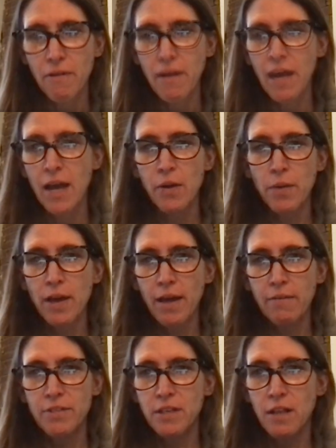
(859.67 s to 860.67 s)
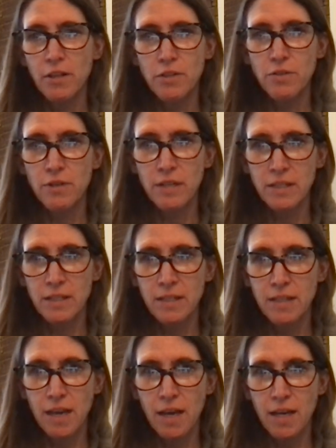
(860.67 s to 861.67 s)
how do we have solitude in
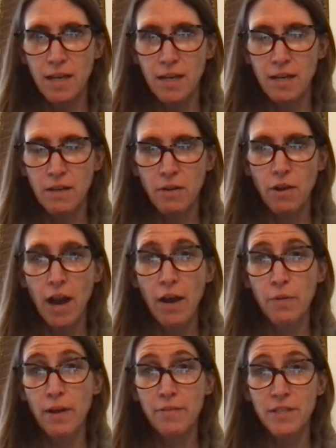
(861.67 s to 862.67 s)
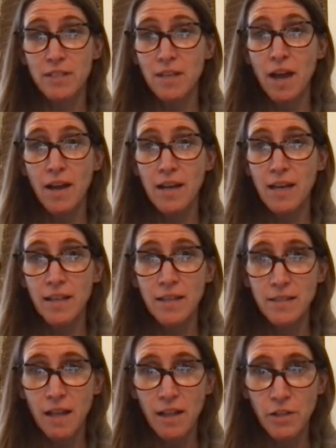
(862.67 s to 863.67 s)
society or how do we have society in the
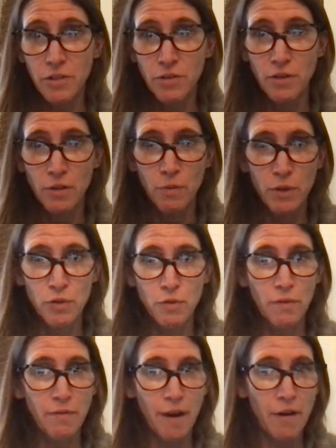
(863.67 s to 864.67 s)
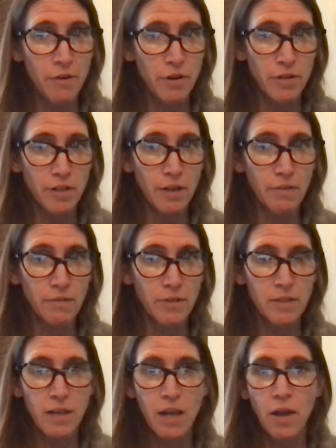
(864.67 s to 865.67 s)
solitude in which we found
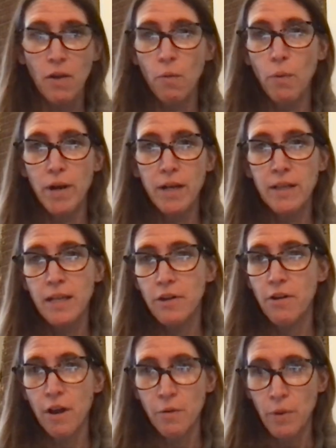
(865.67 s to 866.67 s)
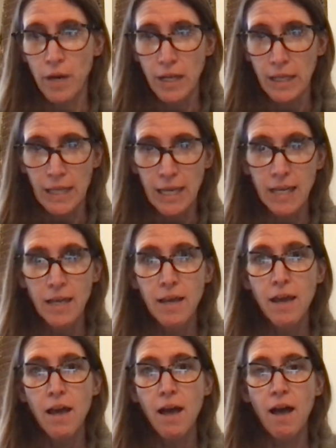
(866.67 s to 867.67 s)
ourselves wittingly or unwittingly
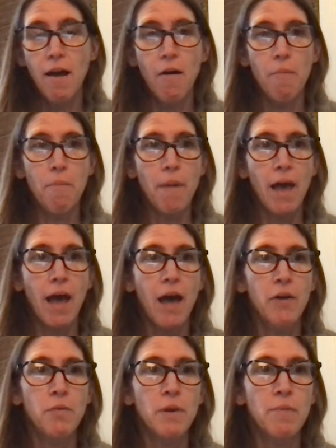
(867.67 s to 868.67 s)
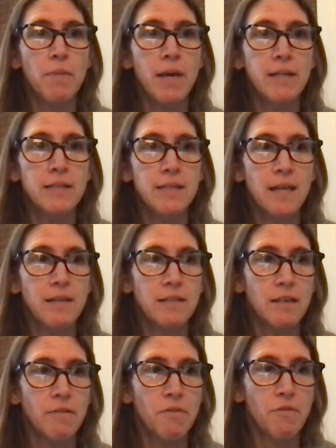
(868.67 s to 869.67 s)
um, how do we make sense
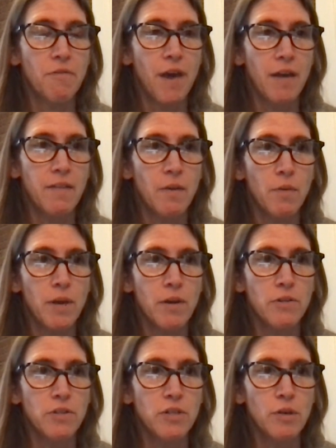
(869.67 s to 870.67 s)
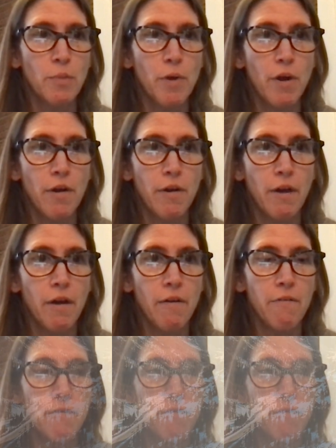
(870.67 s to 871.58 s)
of the fact that we are still part of